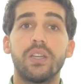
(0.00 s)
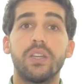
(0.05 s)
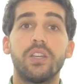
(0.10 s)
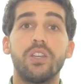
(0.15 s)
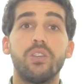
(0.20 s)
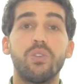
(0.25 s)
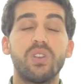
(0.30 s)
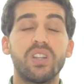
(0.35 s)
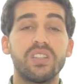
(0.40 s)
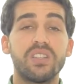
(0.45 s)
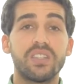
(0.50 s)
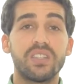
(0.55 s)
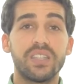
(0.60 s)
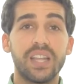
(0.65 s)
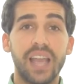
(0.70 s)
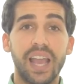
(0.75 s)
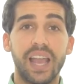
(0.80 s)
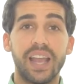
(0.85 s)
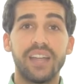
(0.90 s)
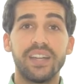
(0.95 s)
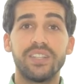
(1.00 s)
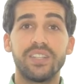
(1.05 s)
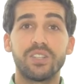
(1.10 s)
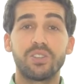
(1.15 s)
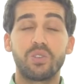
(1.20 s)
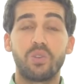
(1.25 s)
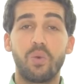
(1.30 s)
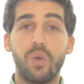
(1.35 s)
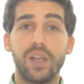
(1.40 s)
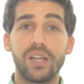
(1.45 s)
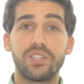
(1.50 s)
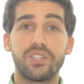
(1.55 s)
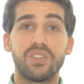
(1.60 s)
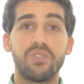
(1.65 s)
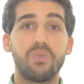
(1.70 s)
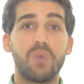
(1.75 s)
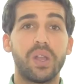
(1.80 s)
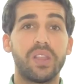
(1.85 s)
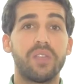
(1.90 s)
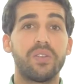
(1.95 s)
you can instead just
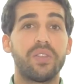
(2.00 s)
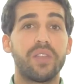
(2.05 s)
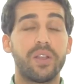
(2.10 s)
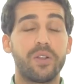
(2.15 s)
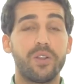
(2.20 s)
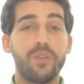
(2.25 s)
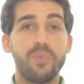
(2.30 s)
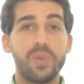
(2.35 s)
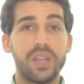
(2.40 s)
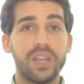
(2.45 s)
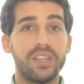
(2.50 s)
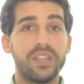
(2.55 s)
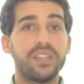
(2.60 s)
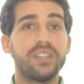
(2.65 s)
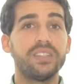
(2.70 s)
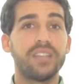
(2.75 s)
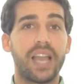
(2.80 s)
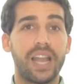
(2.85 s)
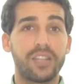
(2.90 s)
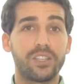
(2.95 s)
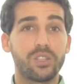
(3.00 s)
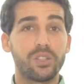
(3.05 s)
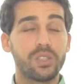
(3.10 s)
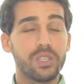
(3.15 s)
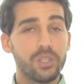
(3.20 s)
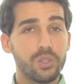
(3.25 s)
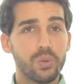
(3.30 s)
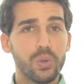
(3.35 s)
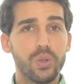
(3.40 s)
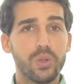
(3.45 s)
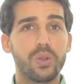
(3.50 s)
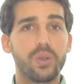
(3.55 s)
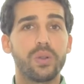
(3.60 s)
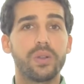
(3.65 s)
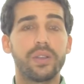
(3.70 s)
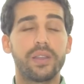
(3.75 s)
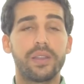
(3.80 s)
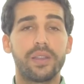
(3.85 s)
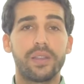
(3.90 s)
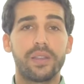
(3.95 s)
question whether their opinion is actually true.
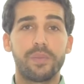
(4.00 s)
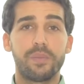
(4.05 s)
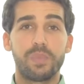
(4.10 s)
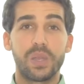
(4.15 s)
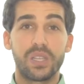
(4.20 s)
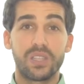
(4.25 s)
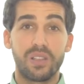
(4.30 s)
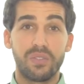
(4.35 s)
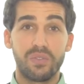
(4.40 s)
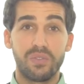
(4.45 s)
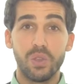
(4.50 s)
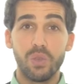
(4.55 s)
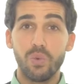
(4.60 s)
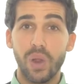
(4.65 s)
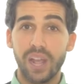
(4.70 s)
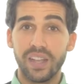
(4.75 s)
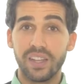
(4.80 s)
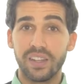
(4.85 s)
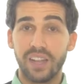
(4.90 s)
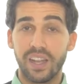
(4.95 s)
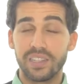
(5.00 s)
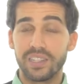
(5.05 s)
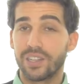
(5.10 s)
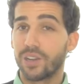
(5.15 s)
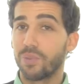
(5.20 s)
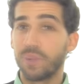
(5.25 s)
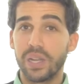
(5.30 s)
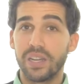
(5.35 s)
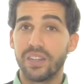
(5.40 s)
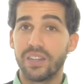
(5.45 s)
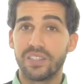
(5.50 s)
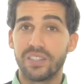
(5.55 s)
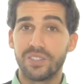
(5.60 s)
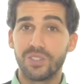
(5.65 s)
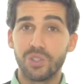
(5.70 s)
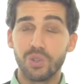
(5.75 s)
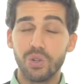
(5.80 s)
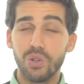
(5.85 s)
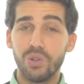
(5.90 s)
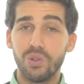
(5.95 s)
Because if you recognize their opinion isn't
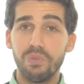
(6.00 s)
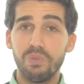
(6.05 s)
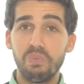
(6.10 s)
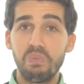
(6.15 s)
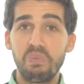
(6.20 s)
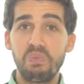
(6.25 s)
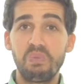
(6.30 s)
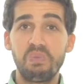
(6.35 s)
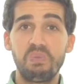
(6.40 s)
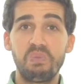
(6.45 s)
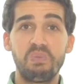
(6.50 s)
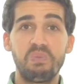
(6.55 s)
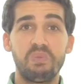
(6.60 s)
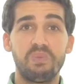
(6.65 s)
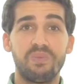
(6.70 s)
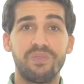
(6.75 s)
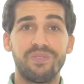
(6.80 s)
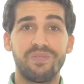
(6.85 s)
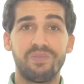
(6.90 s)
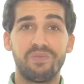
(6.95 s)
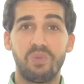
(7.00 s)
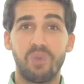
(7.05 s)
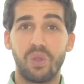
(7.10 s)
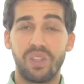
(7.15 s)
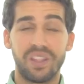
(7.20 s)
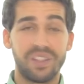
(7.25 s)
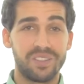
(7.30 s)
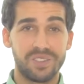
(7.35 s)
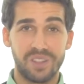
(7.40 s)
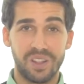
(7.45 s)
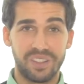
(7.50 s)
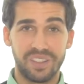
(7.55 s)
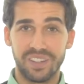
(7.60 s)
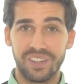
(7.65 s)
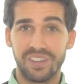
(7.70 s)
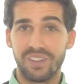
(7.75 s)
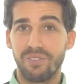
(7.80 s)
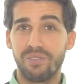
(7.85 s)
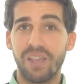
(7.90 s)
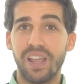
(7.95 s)
true, well then there's nothing
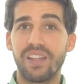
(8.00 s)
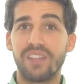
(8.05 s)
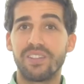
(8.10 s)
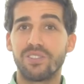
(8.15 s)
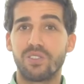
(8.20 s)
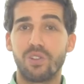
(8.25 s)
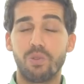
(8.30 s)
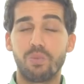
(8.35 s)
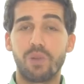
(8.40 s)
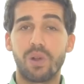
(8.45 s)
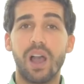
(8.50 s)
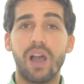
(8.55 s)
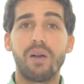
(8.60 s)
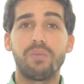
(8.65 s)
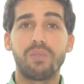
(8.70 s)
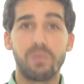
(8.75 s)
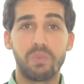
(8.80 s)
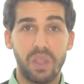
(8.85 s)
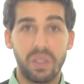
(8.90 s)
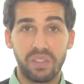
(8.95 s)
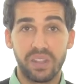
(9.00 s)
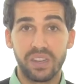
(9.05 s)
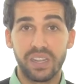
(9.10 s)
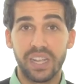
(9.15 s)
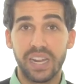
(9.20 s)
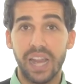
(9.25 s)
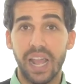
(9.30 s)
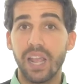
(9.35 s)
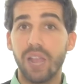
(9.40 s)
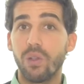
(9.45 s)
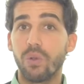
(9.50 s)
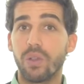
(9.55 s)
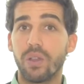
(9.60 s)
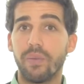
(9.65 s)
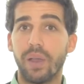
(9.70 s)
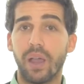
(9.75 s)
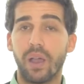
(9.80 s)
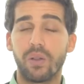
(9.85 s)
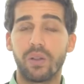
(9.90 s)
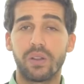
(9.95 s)
to defend, there's no problem, nothing to get angry
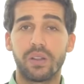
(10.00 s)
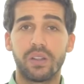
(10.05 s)
about.